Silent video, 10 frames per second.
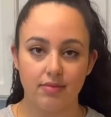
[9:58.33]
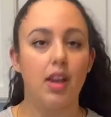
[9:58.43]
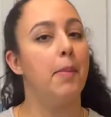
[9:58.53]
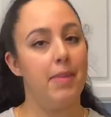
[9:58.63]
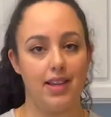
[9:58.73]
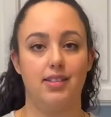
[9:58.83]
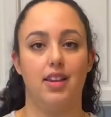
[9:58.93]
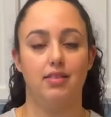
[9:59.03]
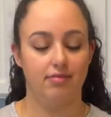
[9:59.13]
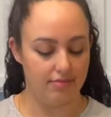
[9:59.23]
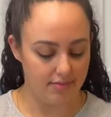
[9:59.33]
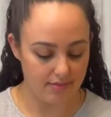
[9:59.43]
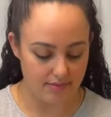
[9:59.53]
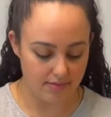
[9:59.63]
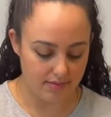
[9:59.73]
amazing.
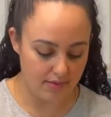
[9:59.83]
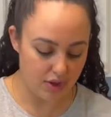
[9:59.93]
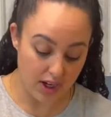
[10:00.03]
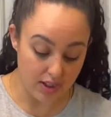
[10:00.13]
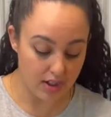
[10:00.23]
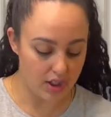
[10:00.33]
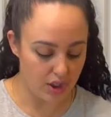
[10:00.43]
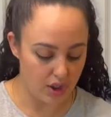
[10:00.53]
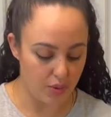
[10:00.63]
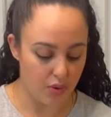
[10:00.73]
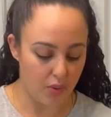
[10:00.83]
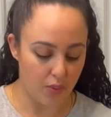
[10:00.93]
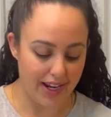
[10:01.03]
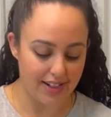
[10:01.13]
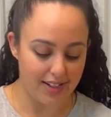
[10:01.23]
just you
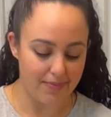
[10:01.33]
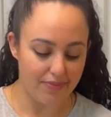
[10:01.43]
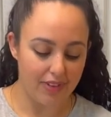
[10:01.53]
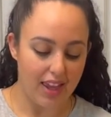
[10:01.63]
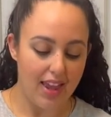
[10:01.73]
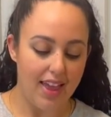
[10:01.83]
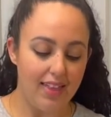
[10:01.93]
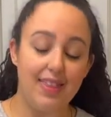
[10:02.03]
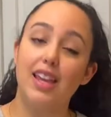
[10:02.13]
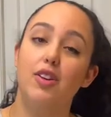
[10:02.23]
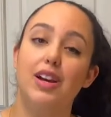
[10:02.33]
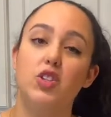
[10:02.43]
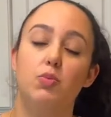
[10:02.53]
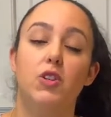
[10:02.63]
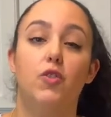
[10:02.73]
wait. Thank you guys
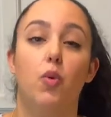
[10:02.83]
so much for